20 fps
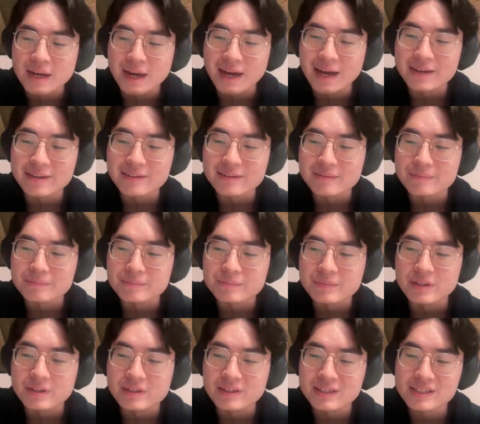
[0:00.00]
And
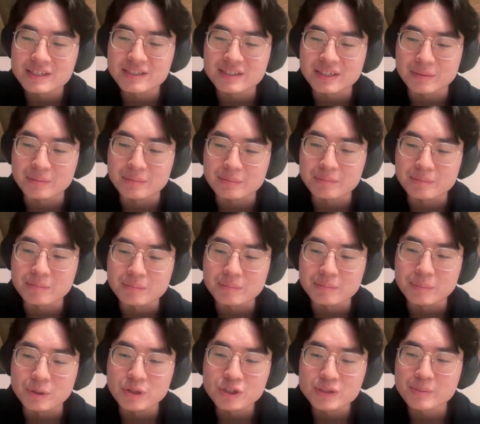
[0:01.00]
the thing is, like,
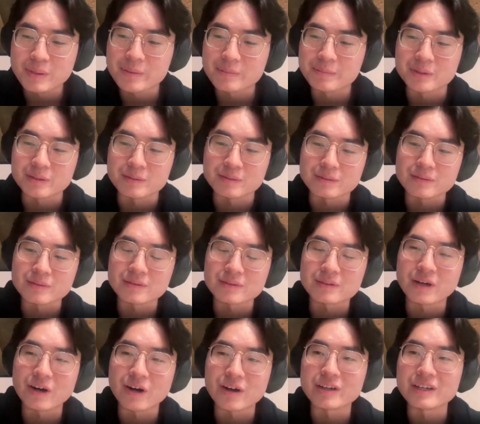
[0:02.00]
most people
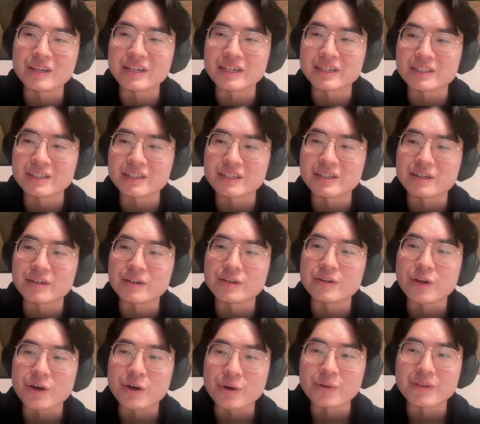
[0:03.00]
on LinkedIn
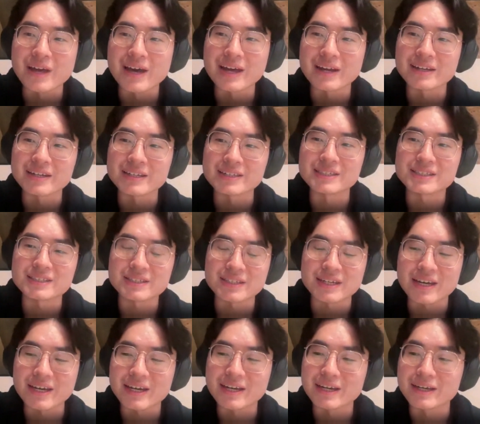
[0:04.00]
know that it's
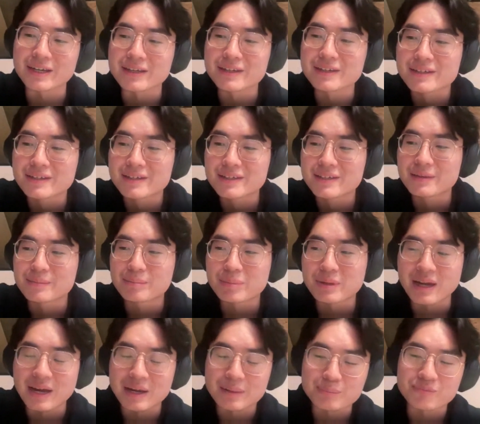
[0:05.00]
a
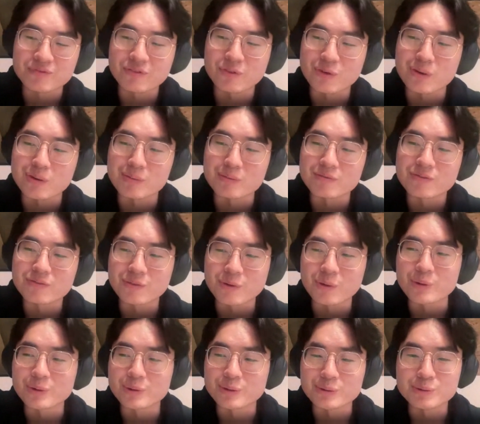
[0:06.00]
platform
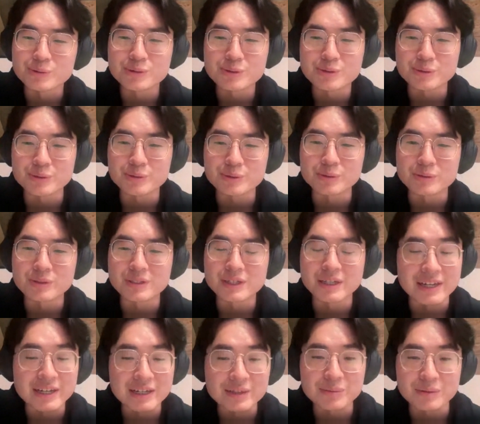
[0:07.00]
for you to
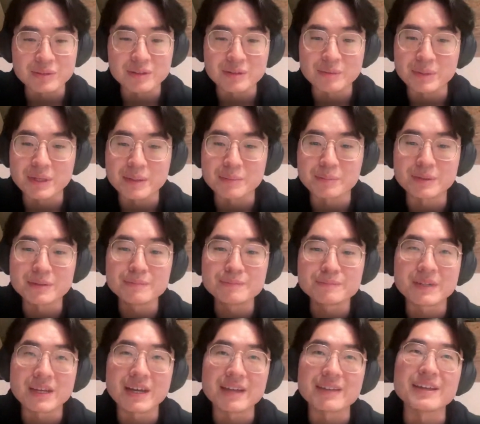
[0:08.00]
connect with the
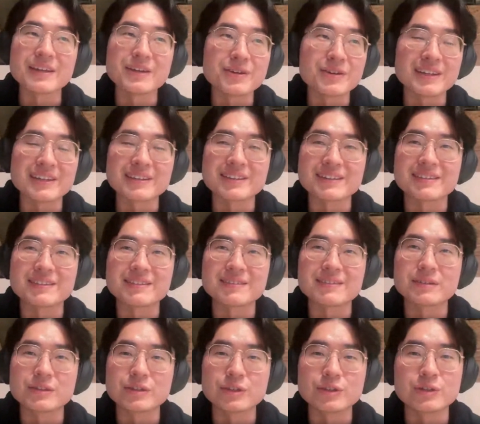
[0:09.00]
people, and they know that
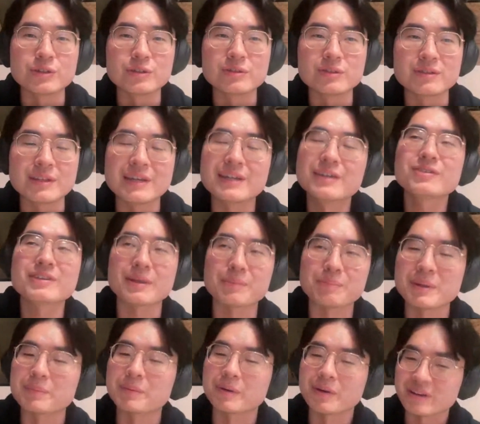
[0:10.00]

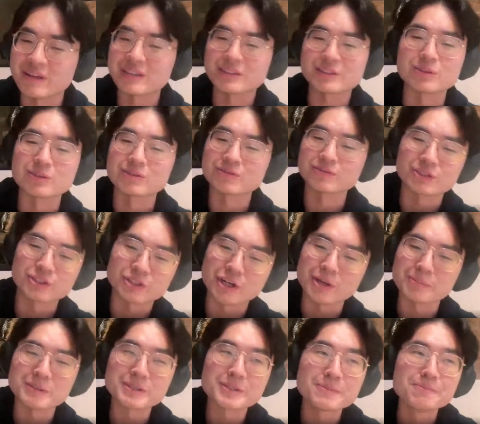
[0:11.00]
people are there to look for
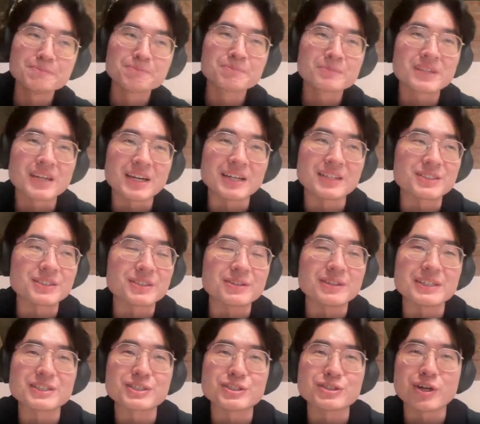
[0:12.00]
jobs, and
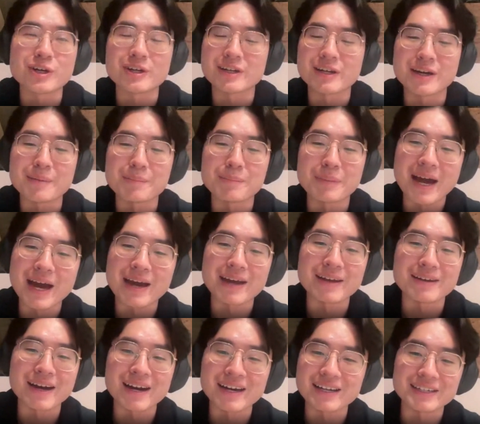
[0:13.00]
so it's not a
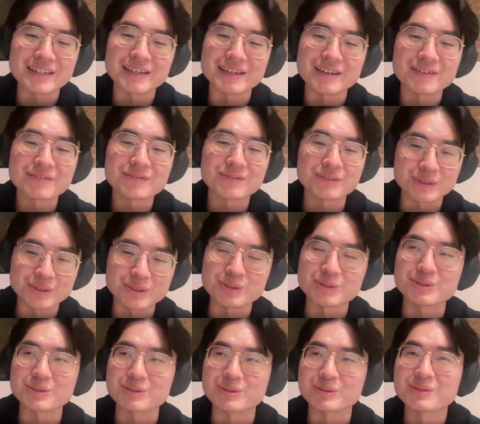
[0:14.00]
bad idea for
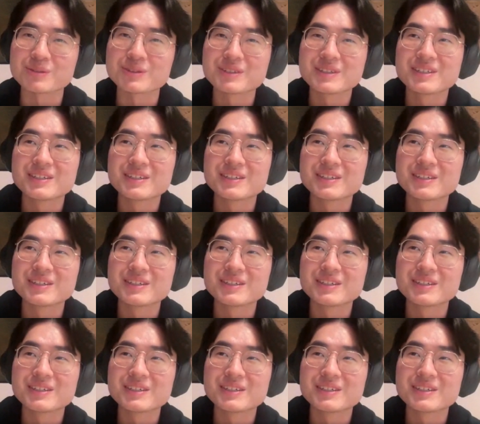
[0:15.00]
you to